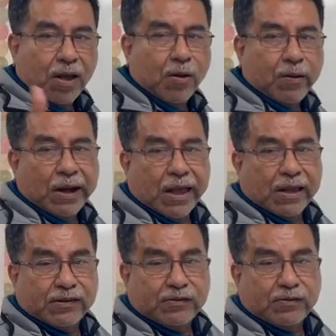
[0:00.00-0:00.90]
Hello,
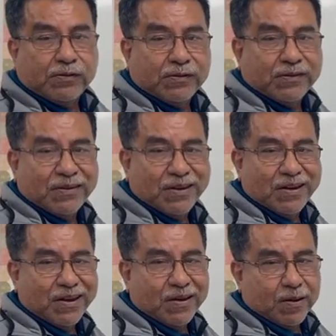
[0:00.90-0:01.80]
class.
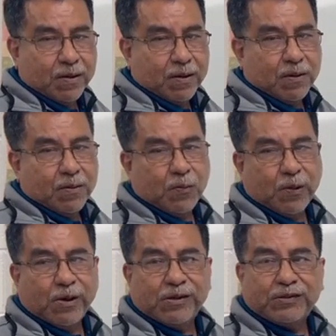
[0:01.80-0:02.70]
We're
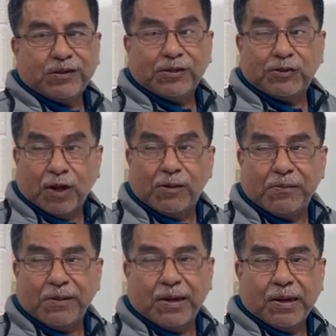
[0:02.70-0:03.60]
going to start
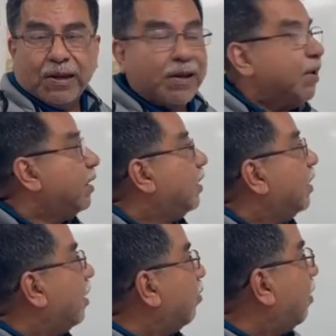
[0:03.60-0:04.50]
solving
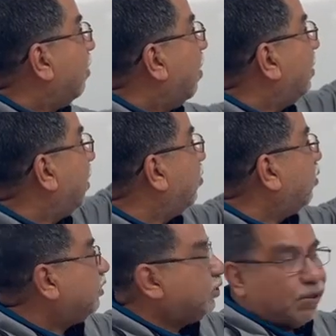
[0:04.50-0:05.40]
a quadratic
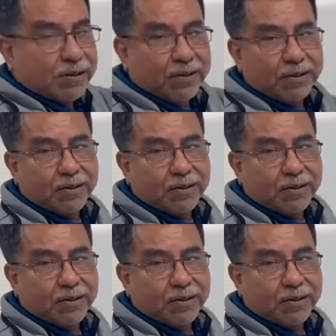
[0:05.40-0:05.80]
equation